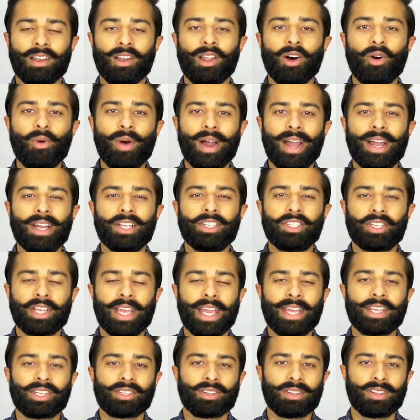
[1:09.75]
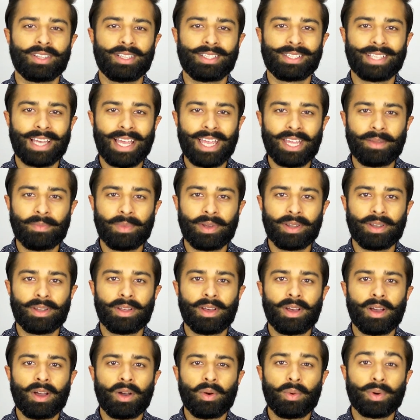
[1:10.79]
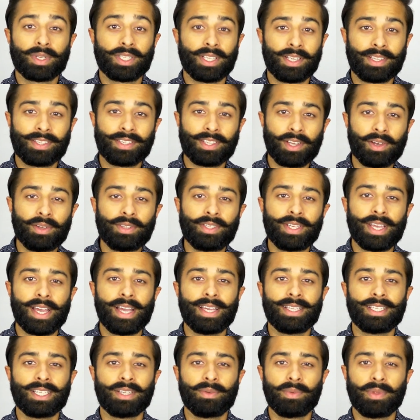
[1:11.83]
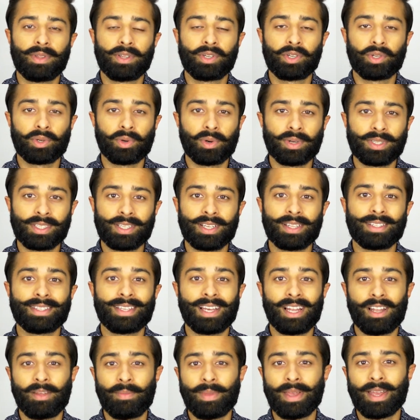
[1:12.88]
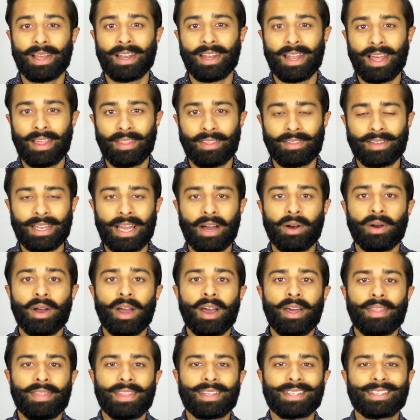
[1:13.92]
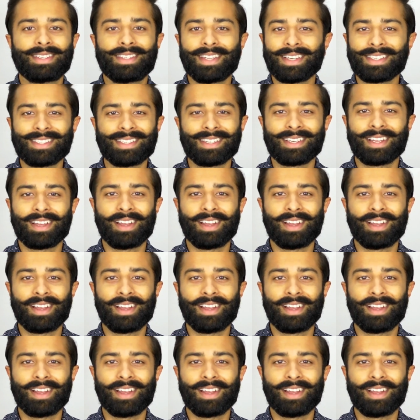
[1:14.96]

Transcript: lower educational attainment was associated with shorter telomere length. Now, this doesn't